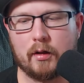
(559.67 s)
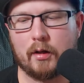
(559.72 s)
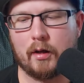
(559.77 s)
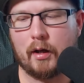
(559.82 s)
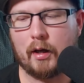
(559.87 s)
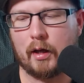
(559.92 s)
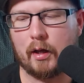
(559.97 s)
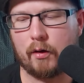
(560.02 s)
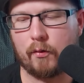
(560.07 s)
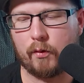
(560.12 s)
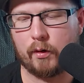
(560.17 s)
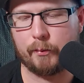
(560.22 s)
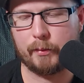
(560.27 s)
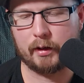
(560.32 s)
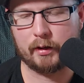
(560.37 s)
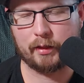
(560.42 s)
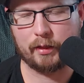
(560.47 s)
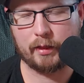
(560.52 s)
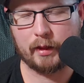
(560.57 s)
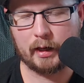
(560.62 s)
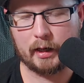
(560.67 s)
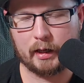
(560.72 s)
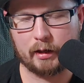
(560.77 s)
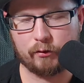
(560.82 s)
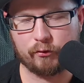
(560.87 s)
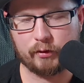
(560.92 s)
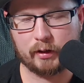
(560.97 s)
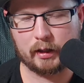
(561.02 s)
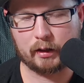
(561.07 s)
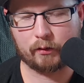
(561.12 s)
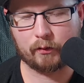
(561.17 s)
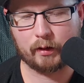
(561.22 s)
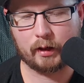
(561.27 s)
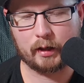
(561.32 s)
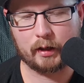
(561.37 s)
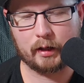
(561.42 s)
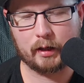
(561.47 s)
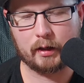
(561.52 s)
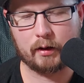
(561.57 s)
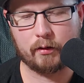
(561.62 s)
I don't want to be that jank
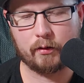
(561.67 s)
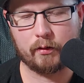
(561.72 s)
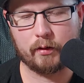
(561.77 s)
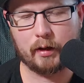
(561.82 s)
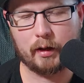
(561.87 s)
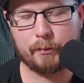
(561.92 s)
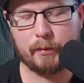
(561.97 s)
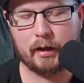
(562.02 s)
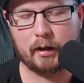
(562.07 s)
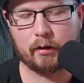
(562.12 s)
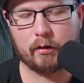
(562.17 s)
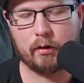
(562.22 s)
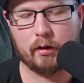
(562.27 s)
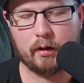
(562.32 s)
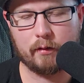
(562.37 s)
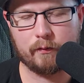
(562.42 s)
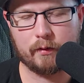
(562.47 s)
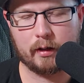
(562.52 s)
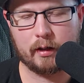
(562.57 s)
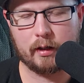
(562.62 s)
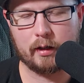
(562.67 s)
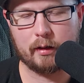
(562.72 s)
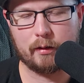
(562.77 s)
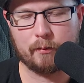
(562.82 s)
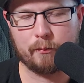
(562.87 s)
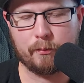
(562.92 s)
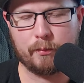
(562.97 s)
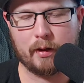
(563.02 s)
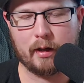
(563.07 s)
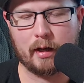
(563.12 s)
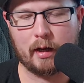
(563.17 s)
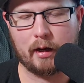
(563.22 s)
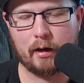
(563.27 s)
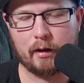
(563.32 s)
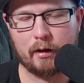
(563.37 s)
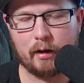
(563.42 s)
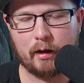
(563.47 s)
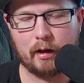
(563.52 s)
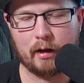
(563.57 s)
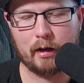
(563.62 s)
right now. I mean, I could have done it, but
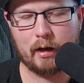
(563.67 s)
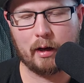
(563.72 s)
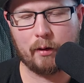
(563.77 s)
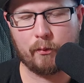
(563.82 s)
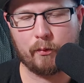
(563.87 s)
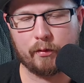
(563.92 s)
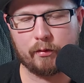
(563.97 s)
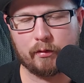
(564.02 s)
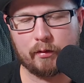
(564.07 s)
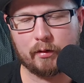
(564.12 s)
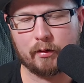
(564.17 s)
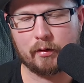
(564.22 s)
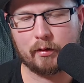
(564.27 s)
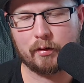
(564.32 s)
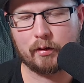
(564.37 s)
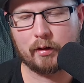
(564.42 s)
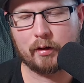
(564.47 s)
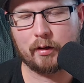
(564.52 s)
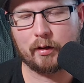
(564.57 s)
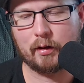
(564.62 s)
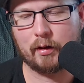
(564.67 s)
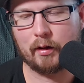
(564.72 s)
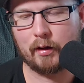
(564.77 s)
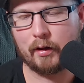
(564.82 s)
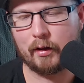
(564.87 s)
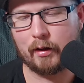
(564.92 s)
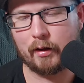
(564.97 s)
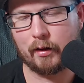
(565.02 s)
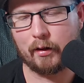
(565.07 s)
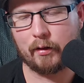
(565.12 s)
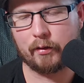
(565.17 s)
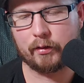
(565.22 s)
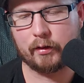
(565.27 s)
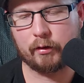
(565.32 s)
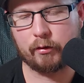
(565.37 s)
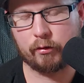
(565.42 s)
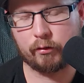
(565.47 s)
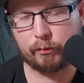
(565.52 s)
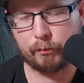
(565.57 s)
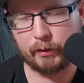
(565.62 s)
I wasn't, the
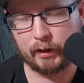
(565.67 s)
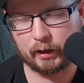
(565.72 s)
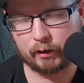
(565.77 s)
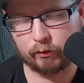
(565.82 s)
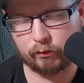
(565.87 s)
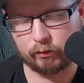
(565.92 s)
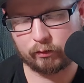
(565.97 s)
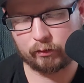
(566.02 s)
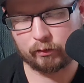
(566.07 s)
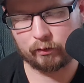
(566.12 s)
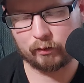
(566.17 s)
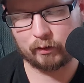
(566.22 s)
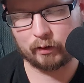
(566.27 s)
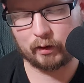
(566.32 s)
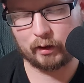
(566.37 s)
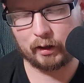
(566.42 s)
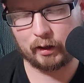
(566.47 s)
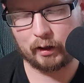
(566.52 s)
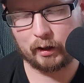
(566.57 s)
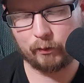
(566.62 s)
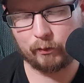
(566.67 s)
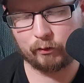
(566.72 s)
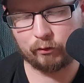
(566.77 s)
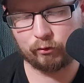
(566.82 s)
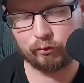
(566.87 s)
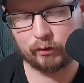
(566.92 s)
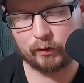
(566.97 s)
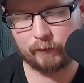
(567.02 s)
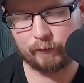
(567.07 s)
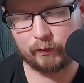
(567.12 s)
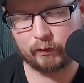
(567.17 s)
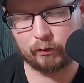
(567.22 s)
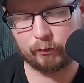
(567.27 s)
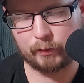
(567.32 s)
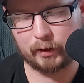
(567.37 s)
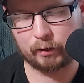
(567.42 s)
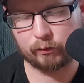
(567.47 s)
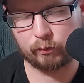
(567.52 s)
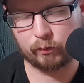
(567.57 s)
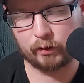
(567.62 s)
specs, I wasn't sure if the
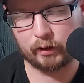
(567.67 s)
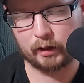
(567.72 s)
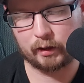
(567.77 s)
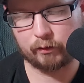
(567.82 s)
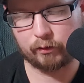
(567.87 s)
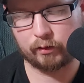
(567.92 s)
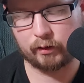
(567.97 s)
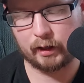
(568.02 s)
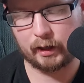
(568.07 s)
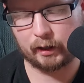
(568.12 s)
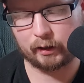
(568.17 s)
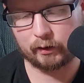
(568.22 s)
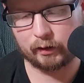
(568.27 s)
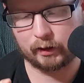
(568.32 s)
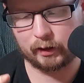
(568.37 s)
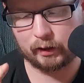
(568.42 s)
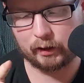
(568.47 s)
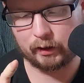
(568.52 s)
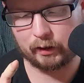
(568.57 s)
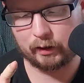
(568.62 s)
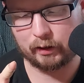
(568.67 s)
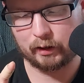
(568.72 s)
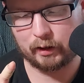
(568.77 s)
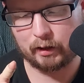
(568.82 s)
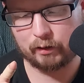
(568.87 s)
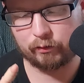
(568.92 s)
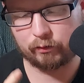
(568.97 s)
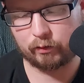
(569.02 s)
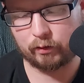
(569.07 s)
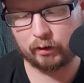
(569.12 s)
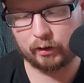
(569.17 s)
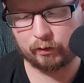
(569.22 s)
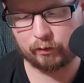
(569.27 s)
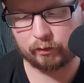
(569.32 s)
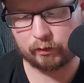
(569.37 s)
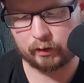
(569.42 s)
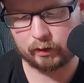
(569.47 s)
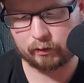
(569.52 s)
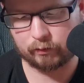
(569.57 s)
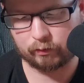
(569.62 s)
specs were exactly as good as
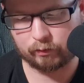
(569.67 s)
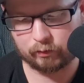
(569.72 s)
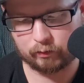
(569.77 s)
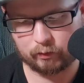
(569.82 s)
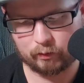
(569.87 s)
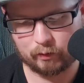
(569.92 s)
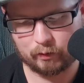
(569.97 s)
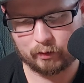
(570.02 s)
this.